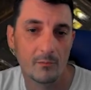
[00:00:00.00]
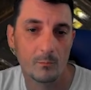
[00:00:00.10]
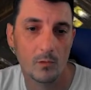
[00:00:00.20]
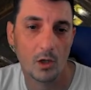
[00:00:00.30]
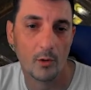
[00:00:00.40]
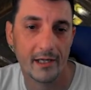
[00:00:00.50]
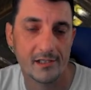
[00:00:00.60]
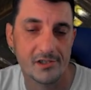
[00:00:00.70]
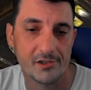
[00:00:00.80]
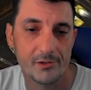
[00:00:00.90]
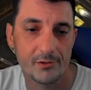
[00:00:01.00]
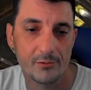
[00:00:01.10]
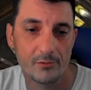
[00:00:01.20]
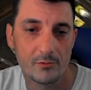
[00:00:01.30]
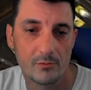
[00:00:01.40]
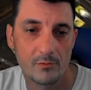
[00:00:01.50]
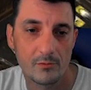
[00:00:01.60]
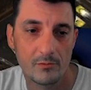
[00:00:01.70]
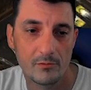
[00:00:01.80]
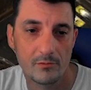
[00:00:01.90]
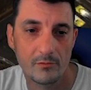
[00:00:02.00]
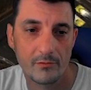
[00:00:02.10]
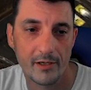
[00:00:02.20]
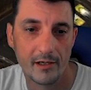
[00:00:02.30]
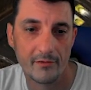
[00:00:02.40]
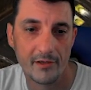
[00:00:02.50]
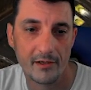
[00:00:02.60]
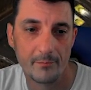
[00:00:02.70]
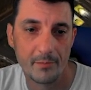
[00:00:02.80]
go into the